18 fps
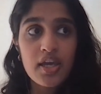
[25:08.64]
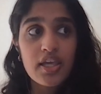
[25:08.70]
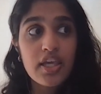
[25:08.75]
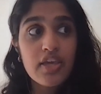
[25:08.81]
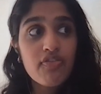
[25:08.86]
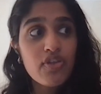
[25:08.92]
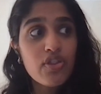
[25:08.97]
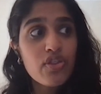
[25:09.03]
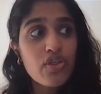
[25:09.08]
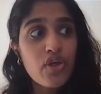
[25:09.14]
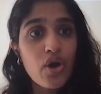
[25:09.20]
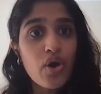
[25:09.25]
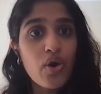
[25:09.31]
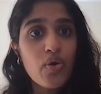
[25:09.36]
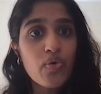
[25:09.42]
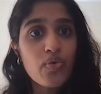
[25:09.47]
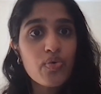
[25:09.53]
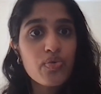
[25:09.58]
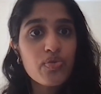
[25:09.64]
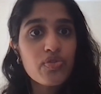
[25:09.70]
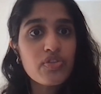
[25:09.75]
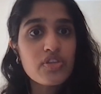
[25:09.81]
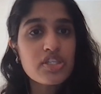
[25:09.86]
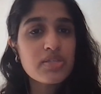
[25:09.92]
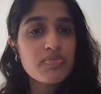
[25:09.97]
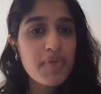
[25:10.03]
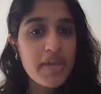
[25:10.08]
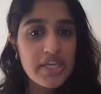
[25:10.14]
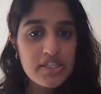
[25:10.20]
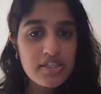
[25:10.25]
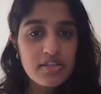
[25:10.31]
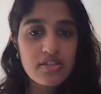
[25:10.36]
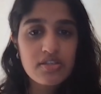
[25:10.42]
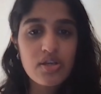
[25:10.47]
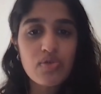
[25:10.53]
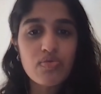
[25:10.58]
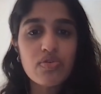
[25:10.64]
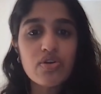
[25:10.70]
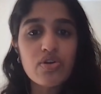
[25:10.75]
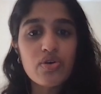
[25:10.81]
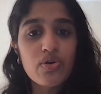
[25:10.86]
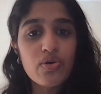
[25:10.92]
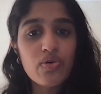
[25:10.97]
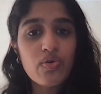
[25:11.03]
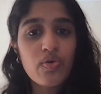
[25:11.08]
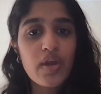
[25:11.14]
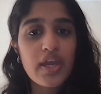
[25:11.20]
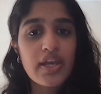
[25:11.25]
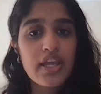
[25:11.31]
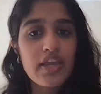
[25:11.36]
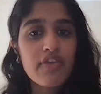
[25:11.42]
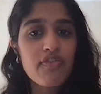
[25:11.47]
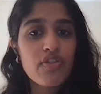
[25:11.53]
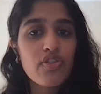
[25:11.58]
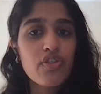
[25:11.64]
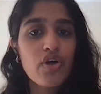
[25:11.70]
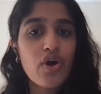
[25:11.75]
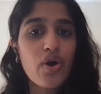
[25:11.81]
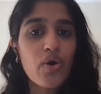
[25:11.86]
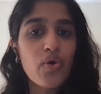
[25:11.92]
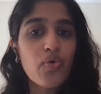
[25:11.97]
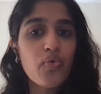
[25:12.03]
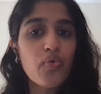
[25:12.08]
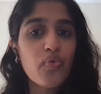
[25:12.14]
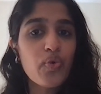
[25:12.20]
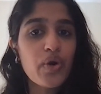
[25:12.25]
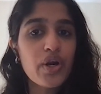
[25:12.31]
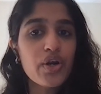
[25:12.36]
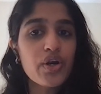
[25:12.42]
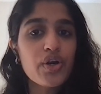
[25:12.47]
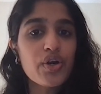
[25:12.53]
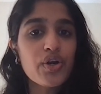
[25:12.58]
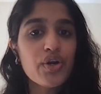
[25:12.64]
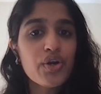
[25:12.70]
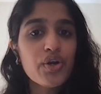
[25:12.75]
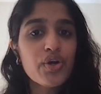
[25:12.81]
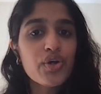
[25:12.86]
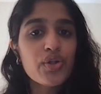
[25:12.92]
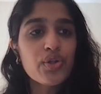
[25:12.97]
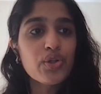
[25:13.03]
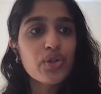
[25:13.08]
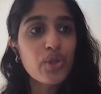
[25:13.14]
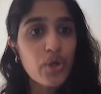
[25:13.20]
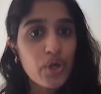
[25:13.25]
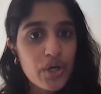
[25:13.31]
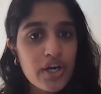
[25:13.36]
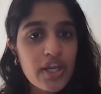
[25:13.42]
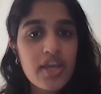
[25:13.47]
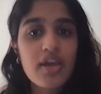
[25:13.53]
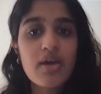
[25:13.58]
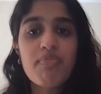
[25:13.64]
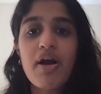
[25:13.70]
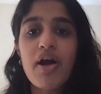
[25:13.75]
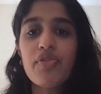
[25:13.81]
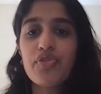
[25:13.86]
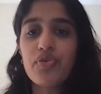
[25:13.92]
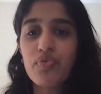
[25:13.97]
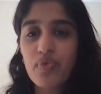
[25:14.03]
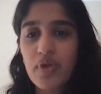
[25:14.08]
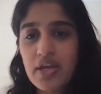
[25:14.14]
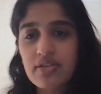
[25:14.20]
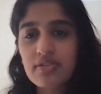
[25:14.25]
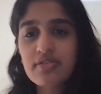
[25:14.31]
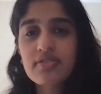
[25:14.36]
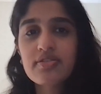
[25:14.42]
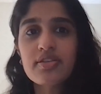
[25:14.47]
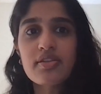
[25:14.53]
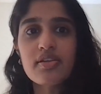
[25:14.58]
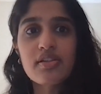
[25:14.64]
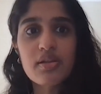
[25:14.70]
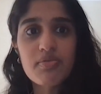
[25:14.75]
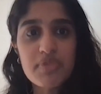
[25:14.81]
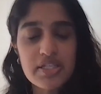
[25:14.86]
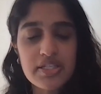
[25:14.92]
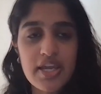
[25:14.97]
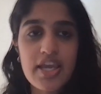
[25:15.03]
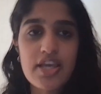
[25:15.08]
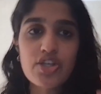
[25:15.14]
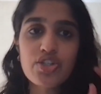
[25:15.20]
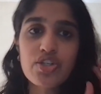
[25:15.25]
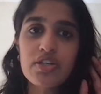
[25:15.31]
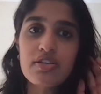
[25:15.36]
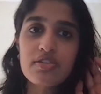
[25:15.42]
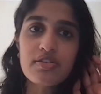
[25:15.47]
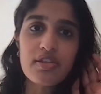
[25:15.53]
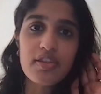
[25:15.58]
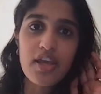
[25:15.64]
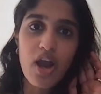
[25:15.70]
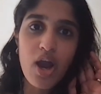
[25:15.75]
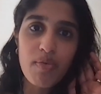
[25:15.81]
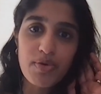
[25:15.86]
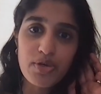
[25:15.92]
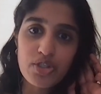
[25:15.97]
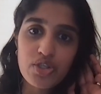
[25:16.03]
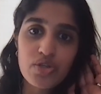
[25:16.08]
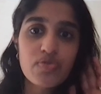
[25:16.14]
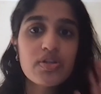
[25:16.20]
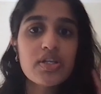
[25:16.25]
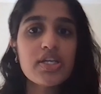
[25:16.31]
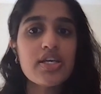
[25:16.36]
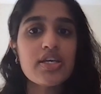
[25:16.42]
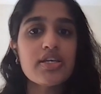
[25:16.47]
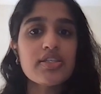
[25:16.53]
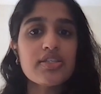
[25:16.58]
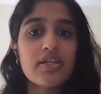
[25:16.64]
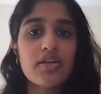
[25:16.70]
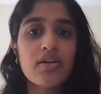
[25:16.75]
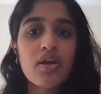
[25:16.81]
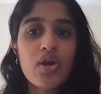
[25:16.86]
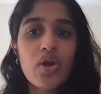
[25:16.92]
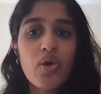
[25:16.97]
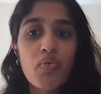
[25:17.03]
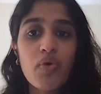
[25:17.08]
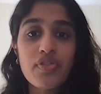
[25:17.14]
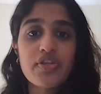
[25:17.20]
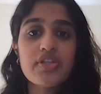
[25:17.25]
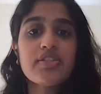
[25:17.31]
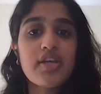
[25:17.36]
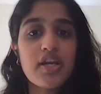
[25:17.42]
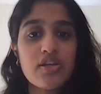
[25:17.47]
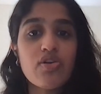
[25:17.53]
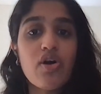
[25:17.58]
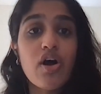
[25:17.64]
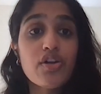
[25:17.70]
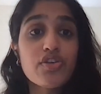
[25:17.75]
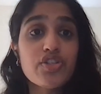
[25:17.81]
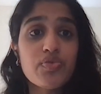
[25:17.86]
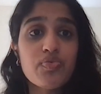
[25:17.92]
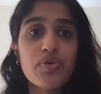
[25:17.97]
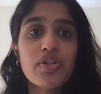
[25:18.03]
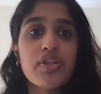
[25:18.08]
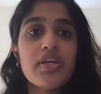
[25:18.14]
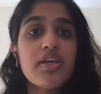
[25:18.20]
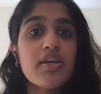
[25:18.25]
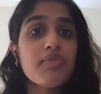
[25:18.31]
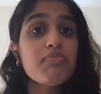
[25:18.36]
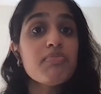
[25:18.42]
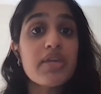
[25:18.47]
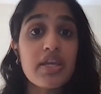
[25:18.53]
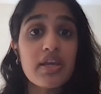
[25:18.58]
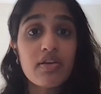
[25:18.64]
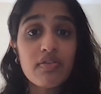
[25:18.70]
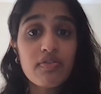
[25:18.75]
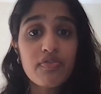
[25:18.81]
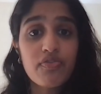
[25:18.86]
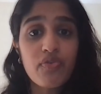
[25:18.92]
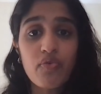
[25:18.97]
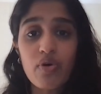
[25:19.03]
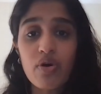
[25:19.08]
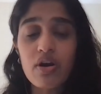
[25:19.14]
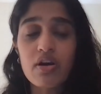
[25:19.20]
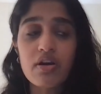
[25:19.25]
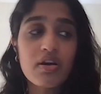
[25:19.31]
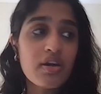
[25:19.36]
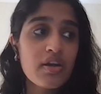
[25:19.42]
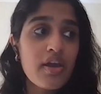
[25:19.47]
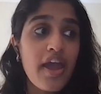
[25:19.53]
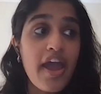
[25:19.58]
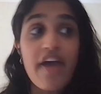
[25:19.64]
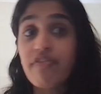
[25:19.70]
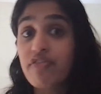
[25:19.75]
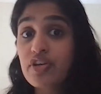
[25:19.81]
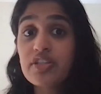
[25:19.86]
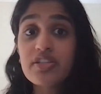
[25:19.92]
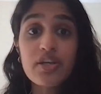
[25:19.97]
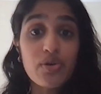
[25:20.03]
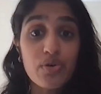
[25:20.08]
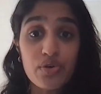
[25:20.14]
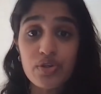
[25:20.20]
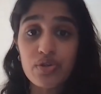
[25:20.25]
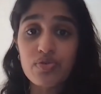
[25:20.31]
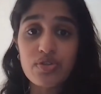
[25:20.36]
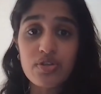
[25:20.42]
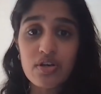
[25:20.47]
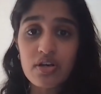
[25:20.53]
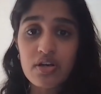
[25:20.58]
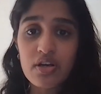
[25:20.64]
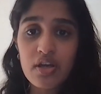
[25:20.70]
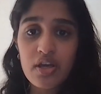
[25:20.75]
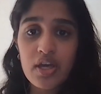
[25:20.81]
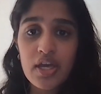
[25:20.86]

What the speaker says: even though the space is so new, and even though we're learning about the risks and the limitations and the opportunities and what this technology really can mean for every single user,